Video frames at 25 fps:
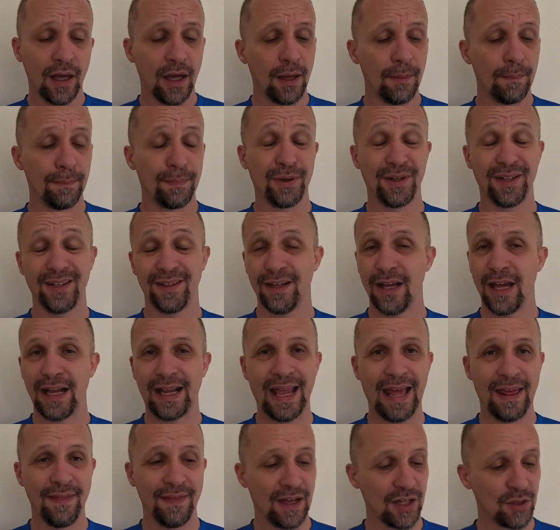but
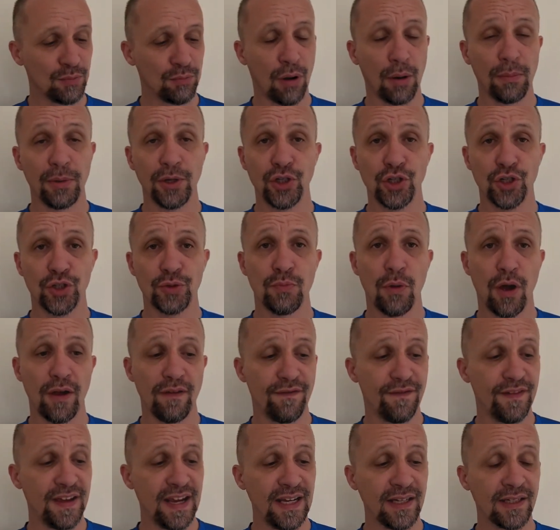again, that's probably just my
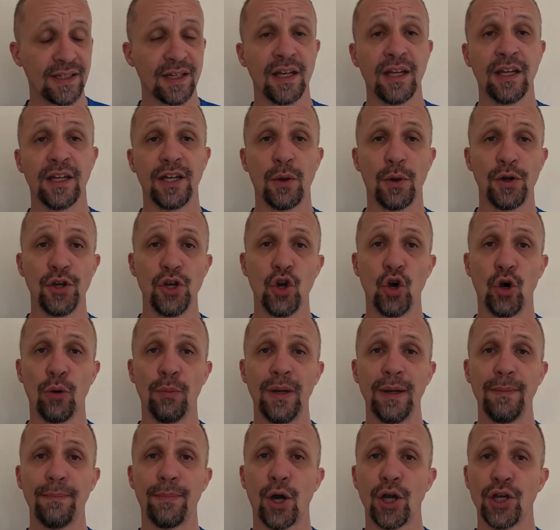feet. Now, I
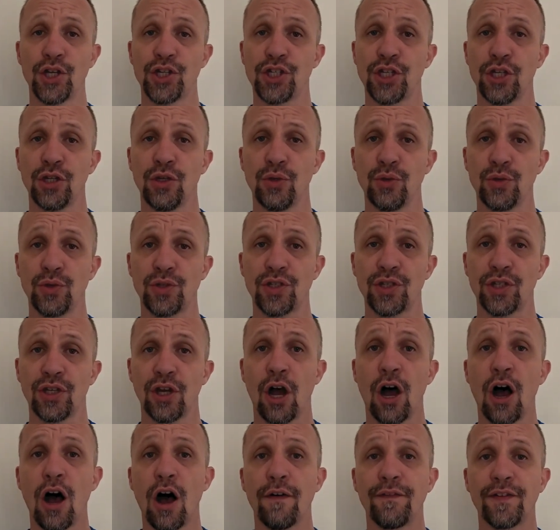normally buy shoes
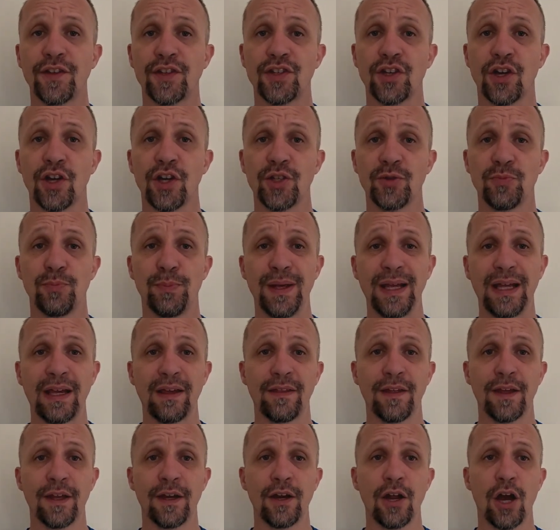half a size bigger
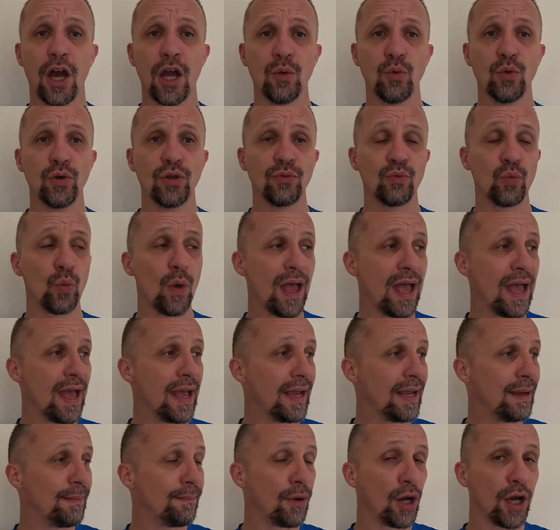than I would wear
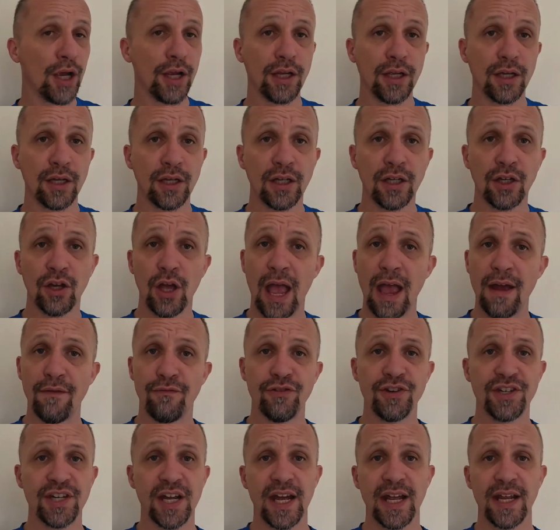in my
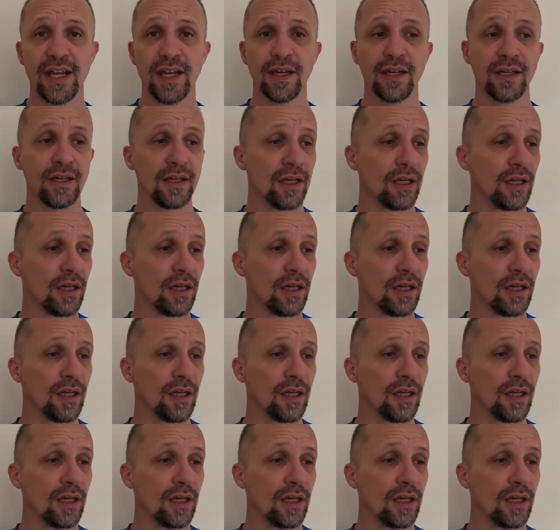everyday